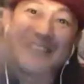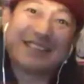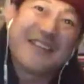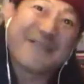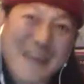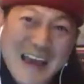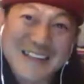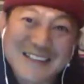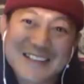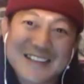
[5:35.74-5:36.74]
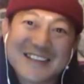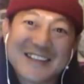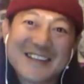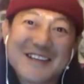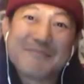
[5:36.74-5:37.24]
the vent.
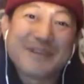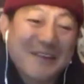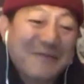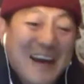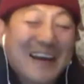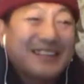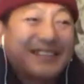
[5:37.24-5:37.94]
But the vent is